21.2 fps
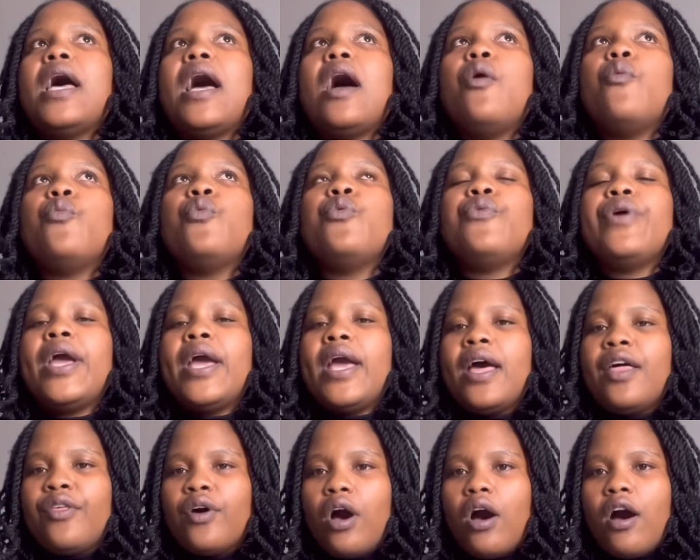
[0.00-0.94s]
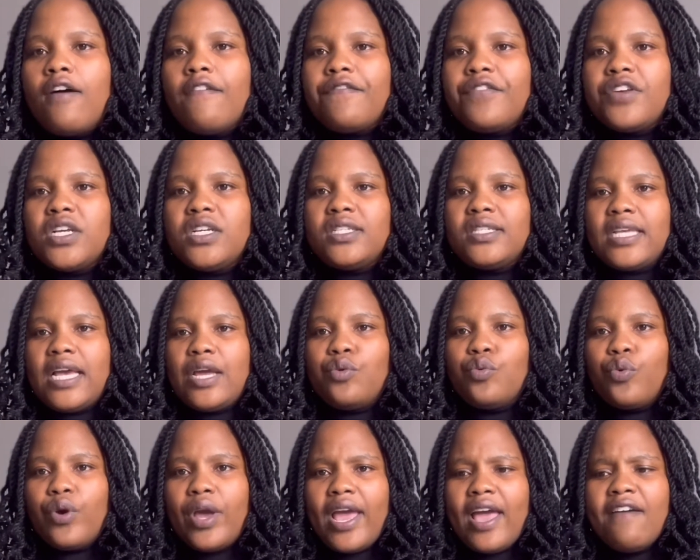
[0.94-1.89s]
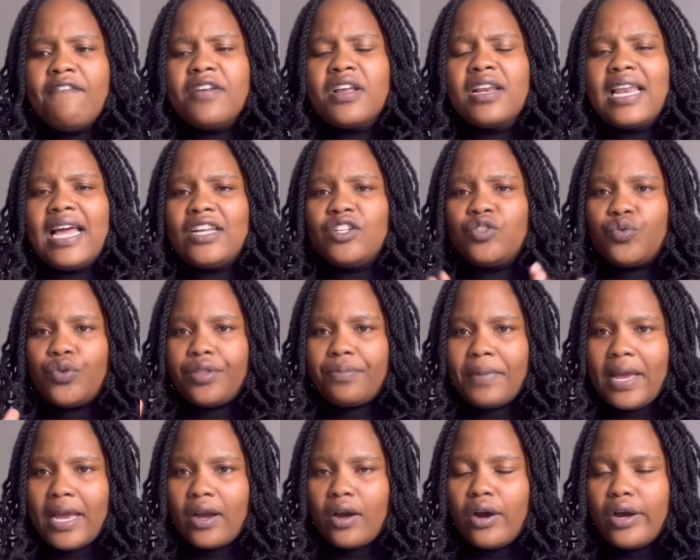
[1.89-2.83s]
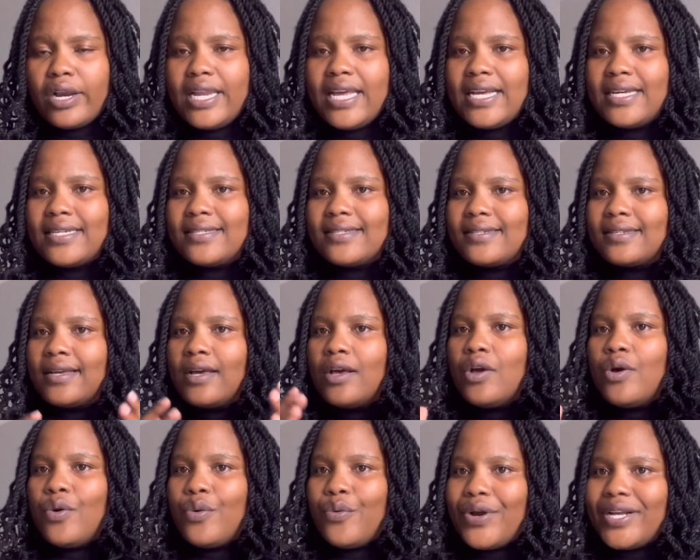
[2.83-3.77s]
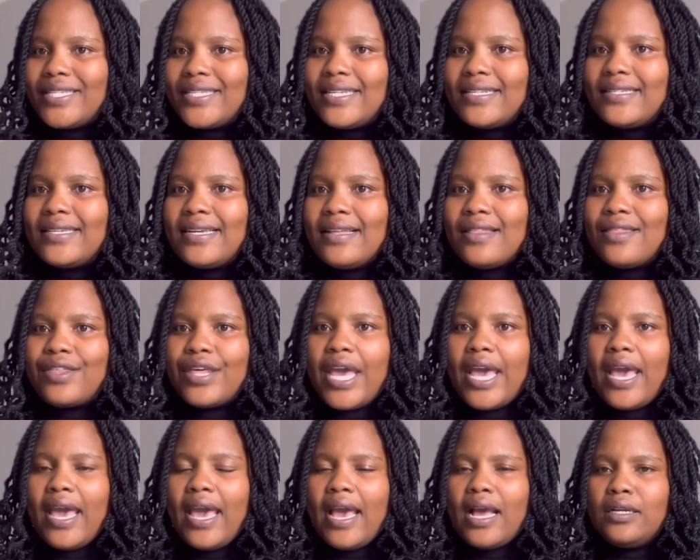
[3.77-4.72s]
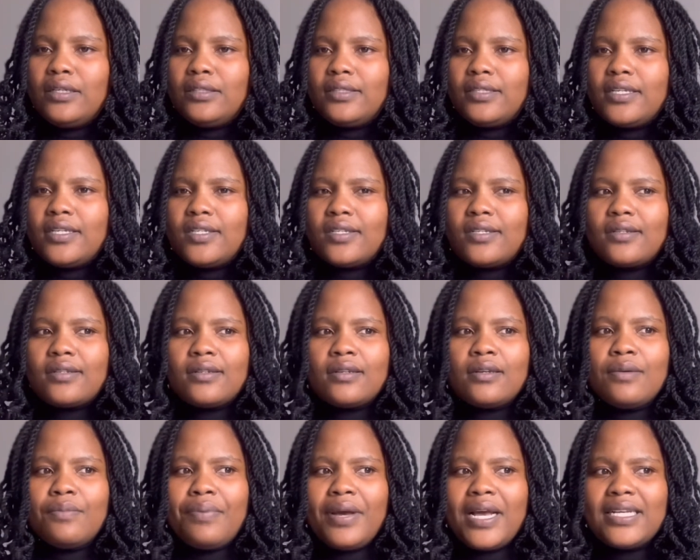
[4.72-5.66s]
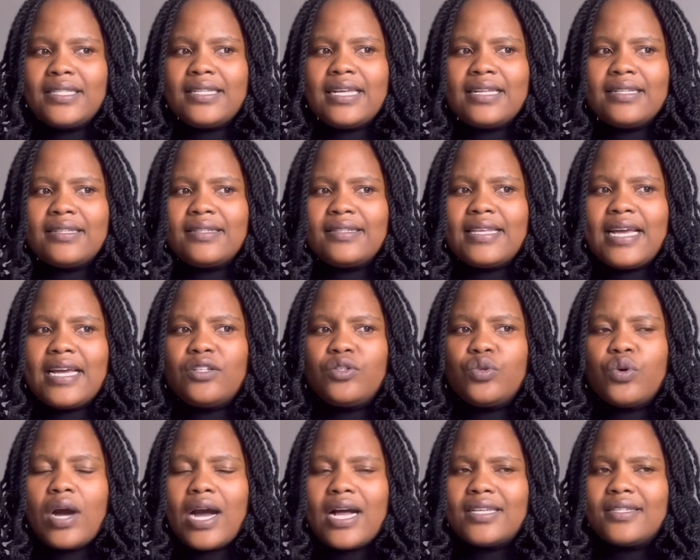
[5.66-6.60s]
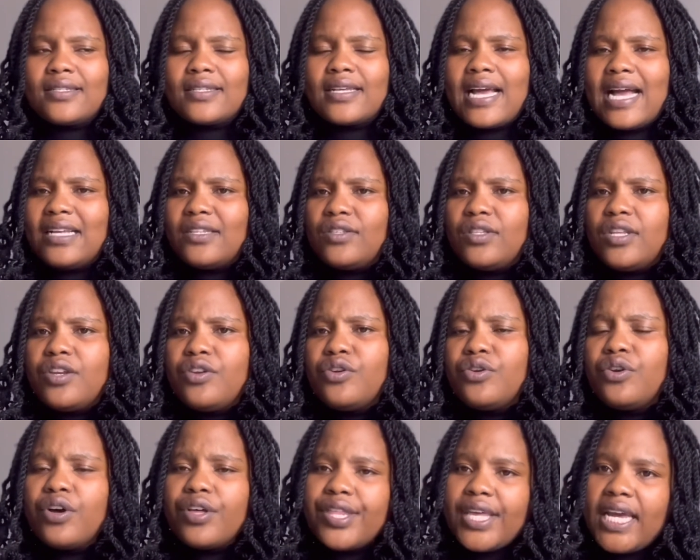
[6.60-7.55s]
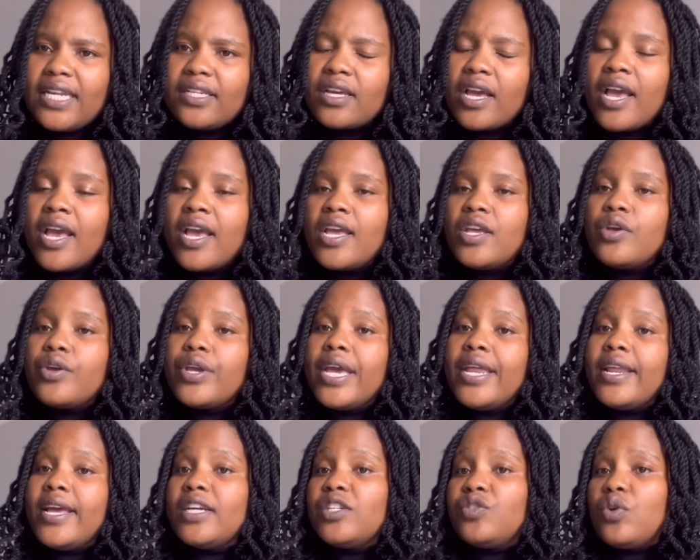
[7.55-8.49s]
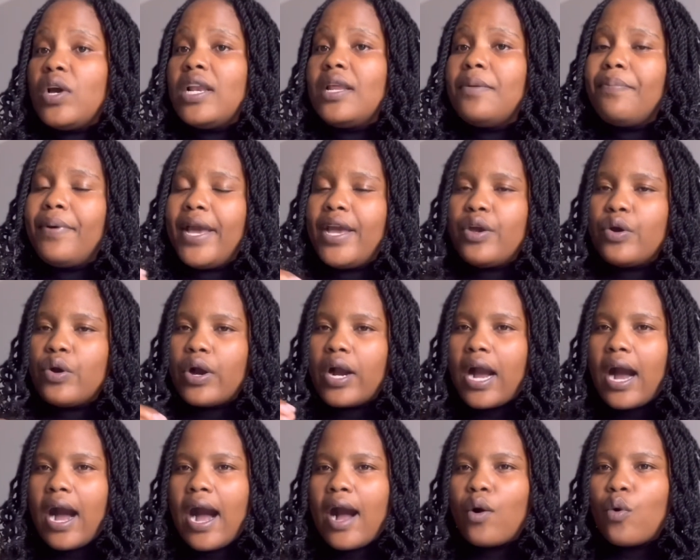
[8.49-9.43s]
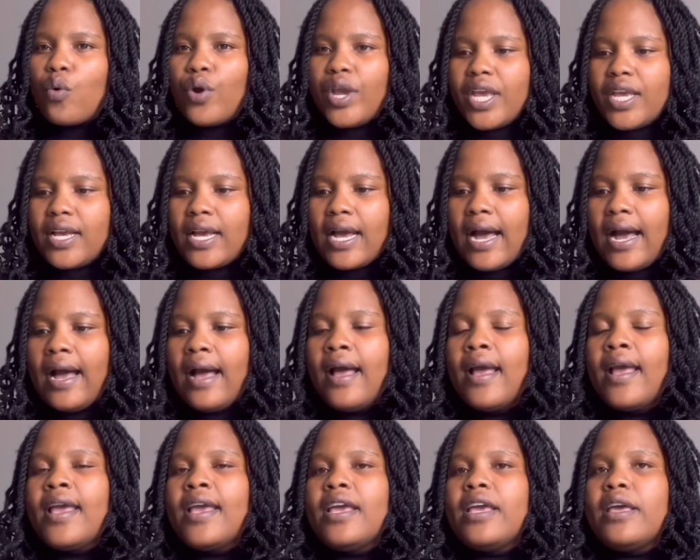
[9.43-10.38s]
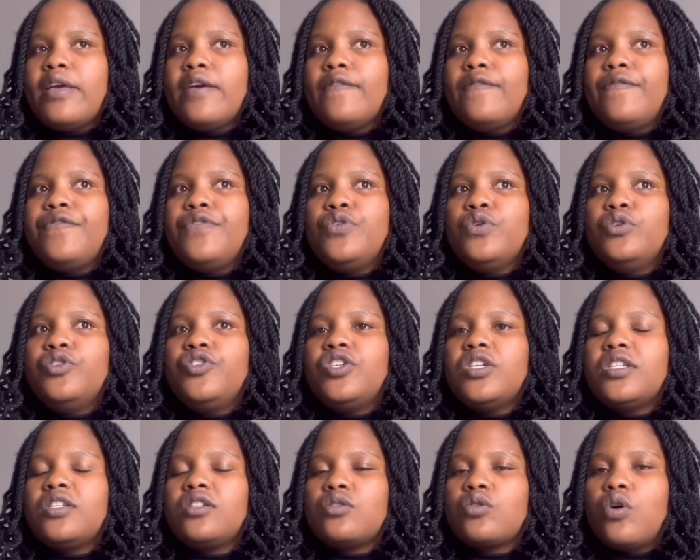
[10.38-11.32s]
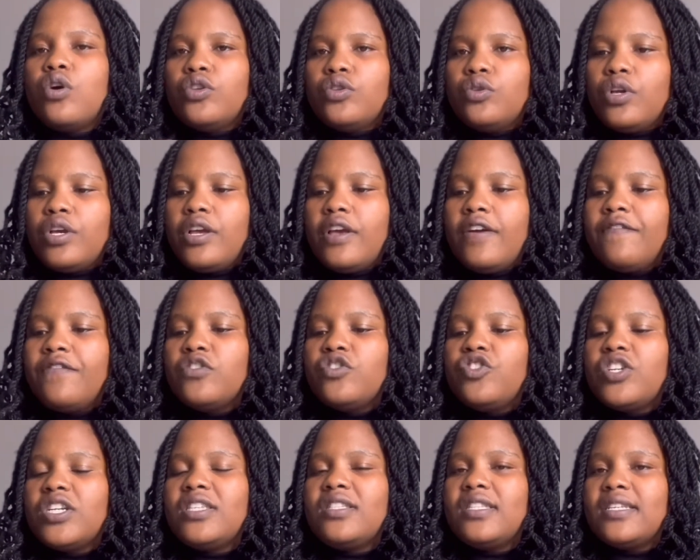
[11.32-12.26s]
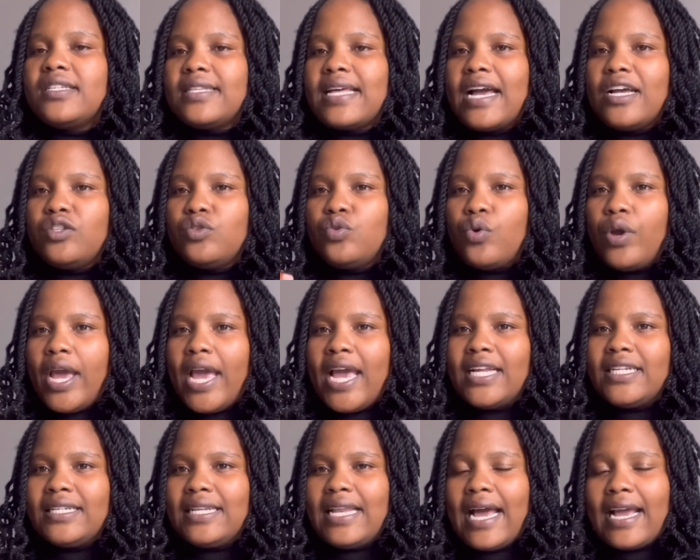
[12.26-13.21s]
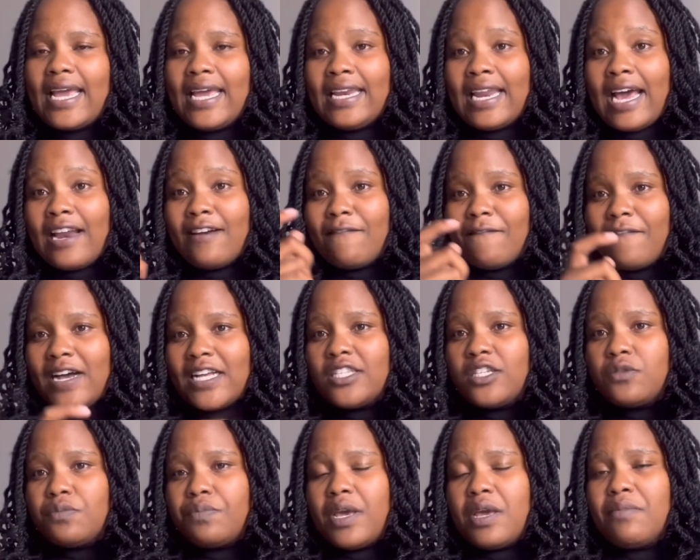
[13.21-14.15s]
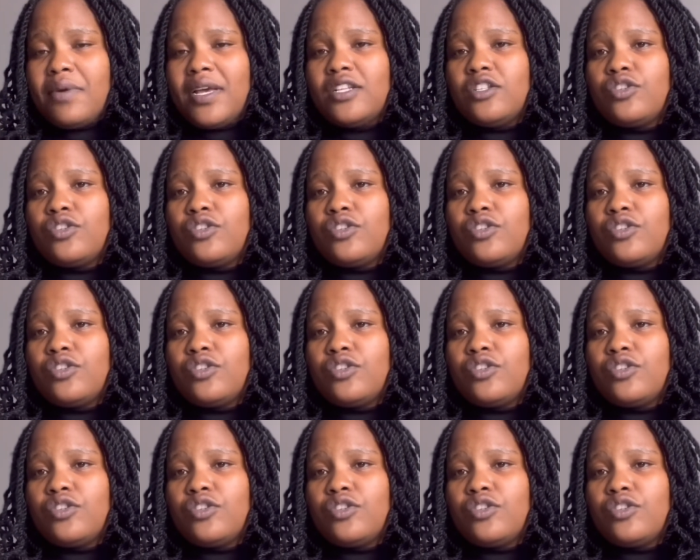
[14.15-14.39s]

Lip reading: we were at the office and we were having lunch with my colleagues. We're sitting there, and this person said to us, guys, did you know that you can actually pay your car quicker if you just decide to add like an advance payment